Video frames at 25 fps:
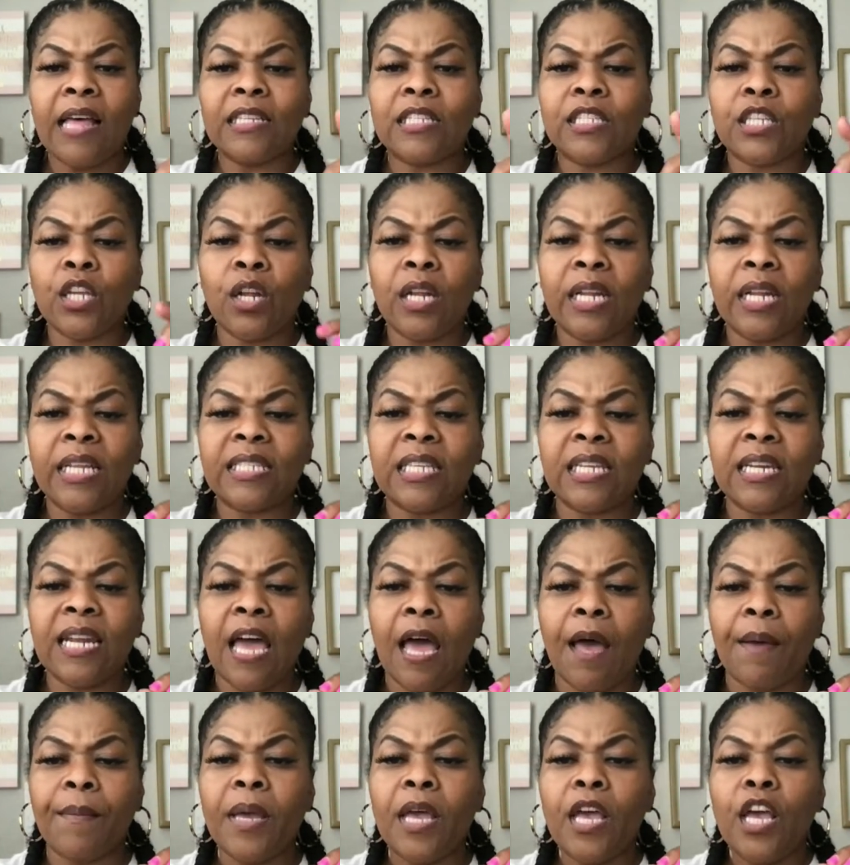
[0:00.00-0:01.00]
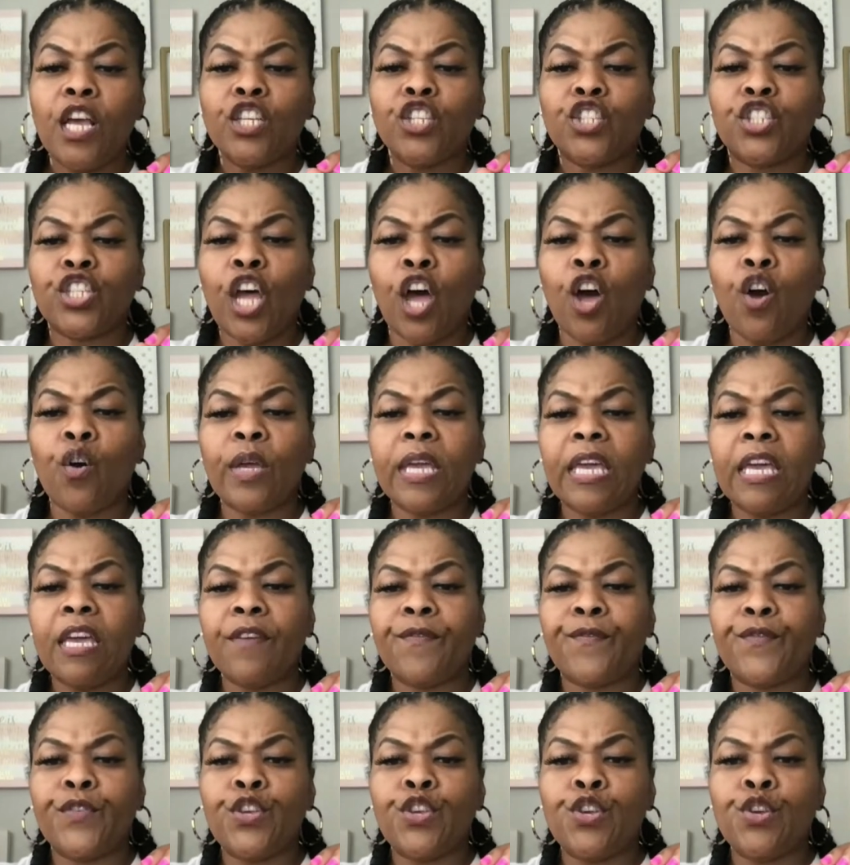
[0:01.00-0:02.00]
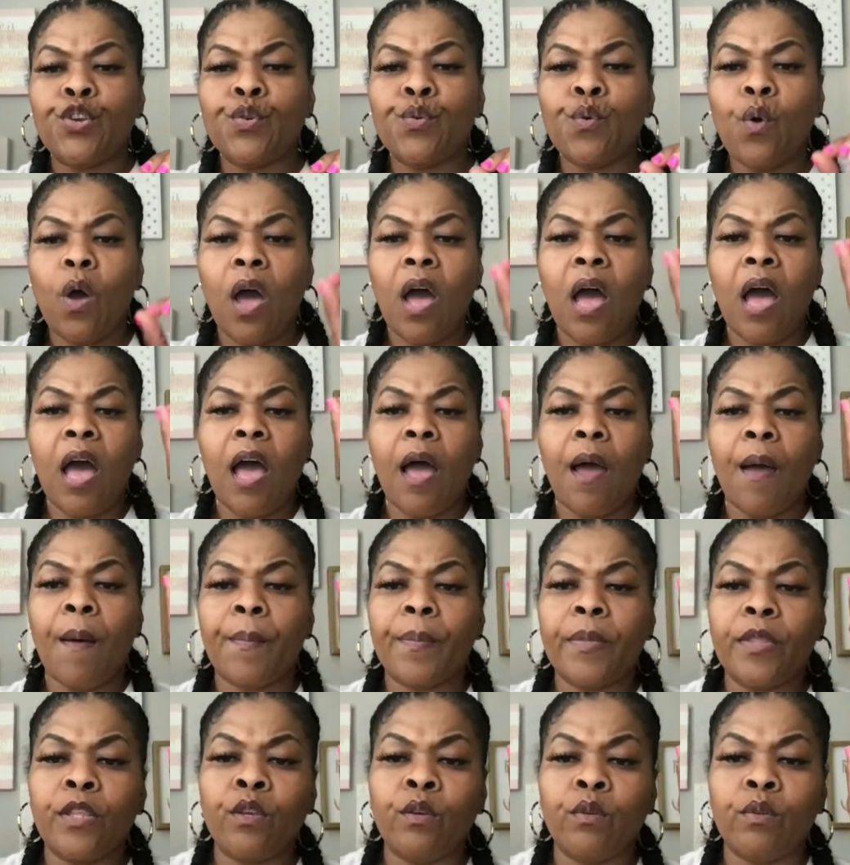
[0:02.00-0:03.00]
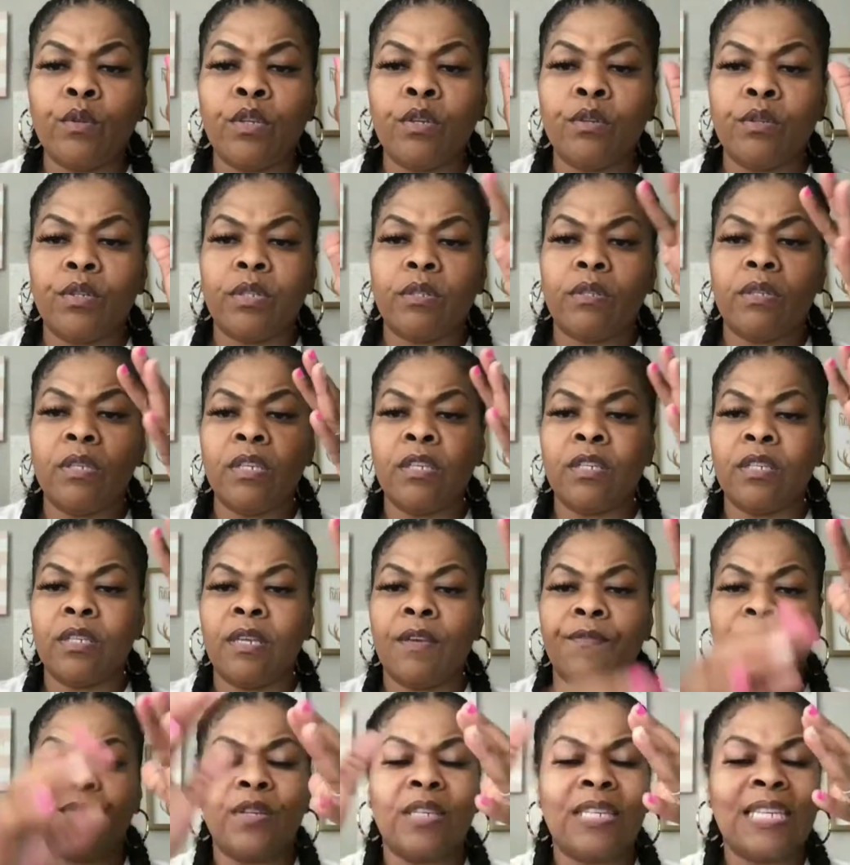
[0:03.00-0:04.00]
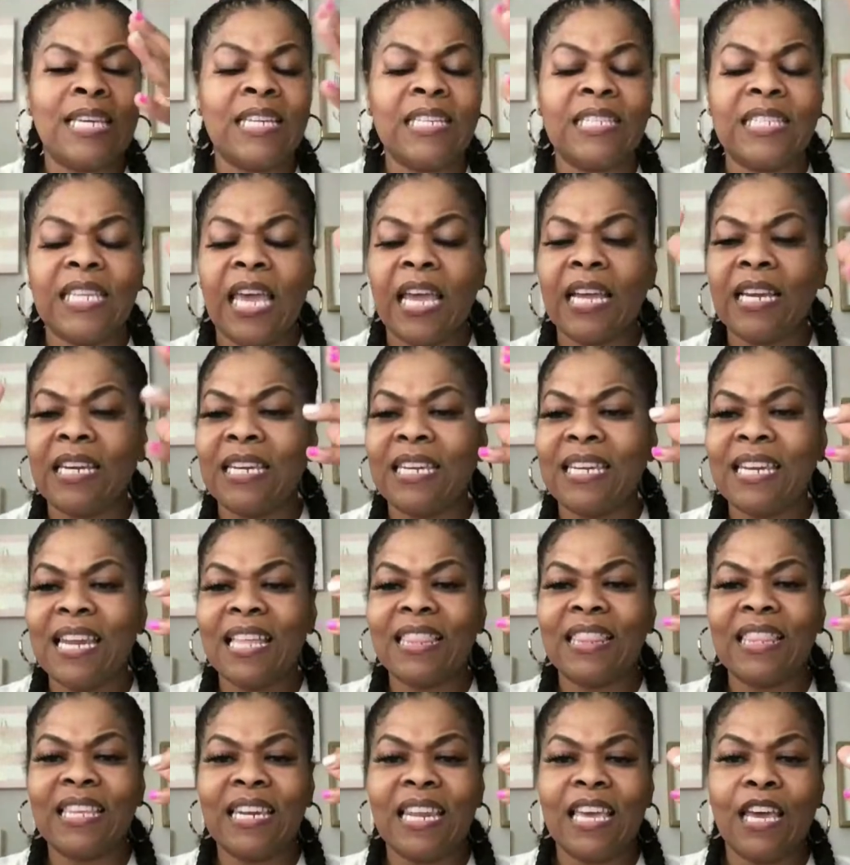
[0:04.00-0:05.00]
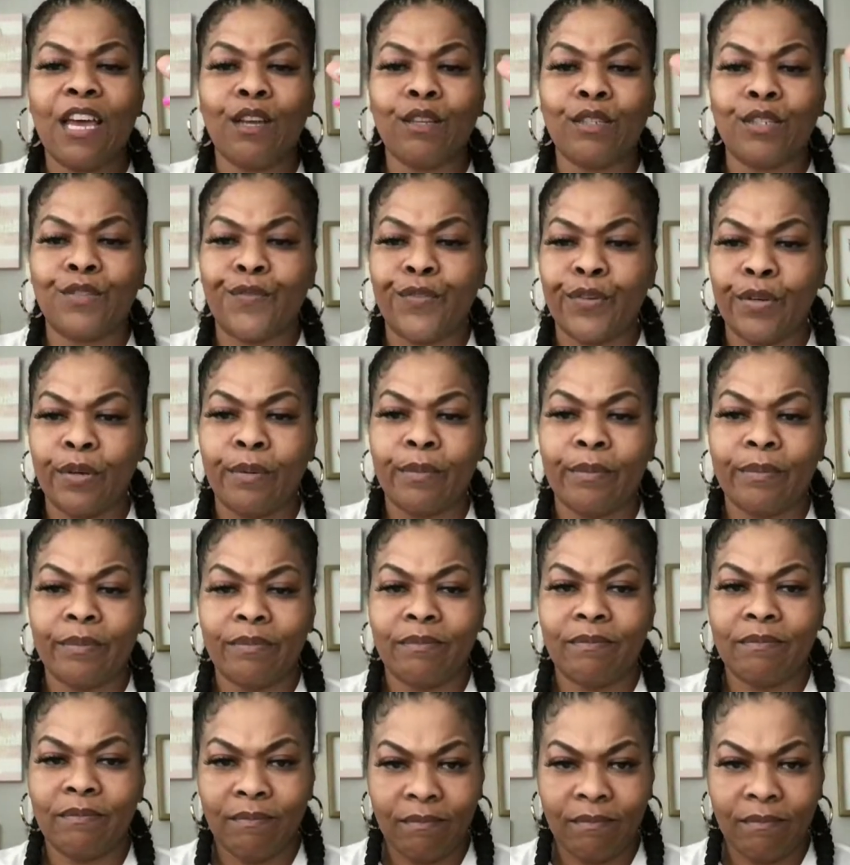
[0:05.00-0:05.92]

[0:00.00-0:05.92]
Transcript: So listen up. So if if you didn't take nothing else from